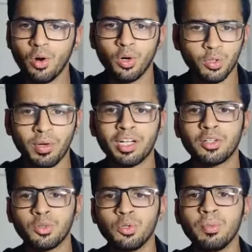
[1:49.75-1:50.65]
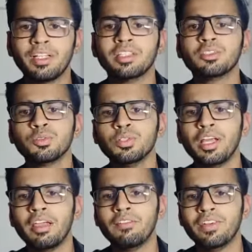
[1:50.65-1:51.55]
Automatic route: by this
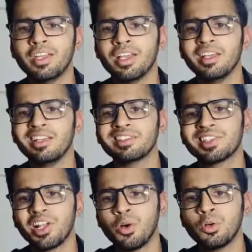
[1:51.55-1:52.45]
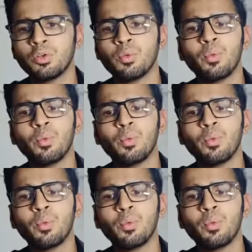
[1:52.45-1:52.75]
route, FDI is allowed